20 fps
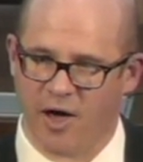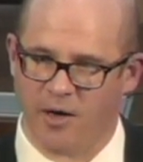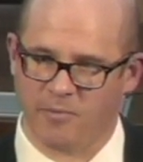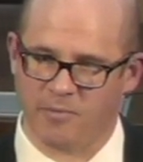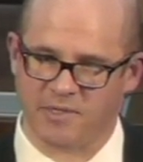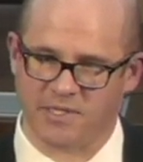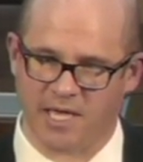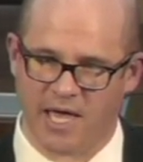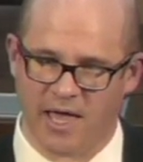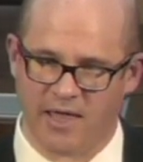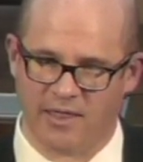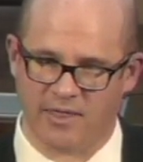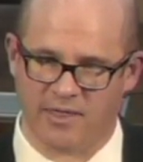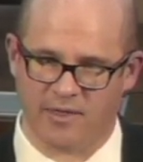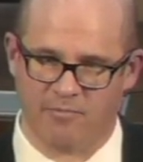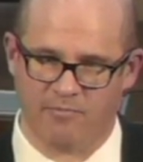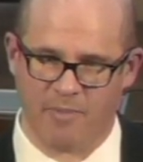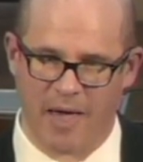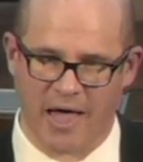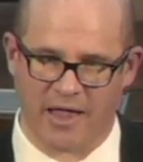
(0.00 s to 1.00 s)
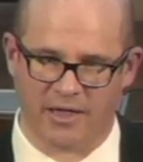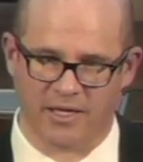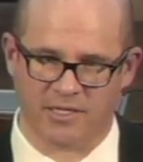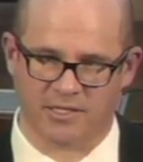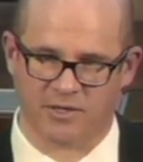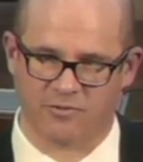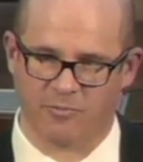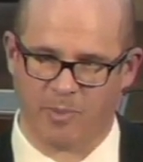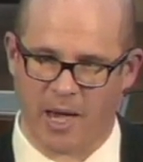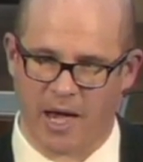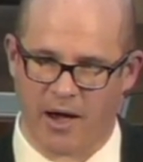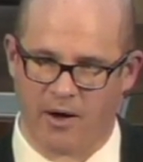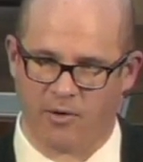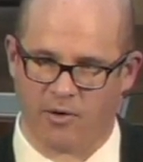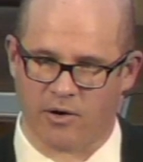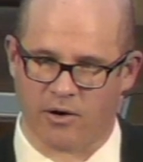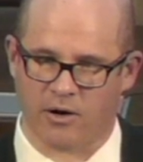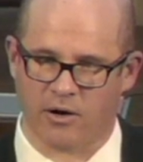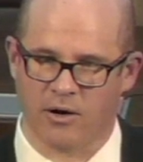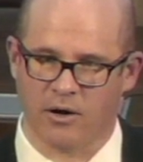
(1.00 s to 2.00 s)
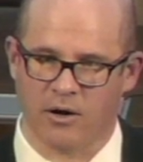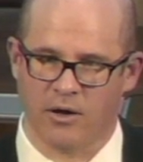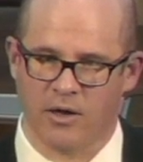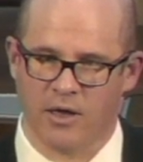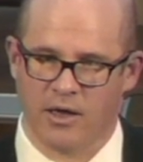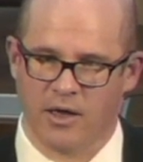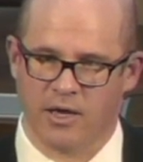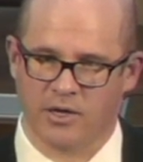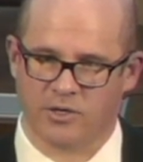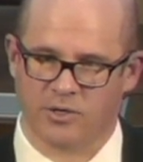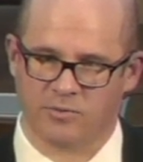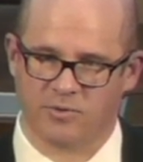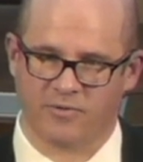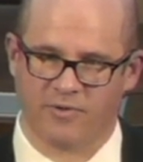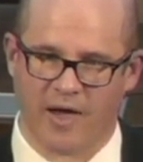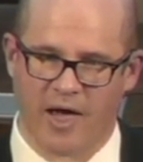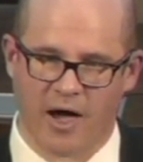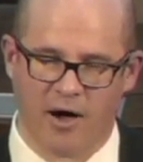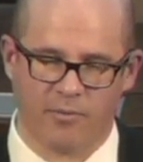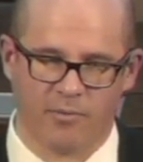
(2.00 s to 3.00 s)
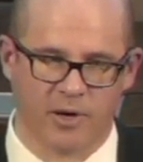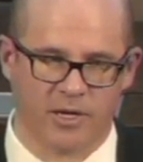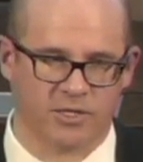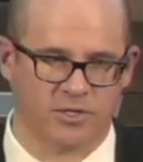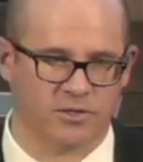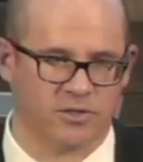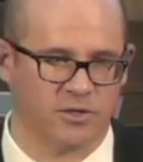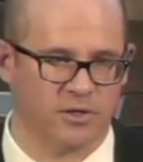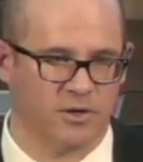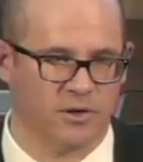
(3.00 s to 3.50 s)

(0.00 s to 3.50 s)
upset the balance of power in terms of how much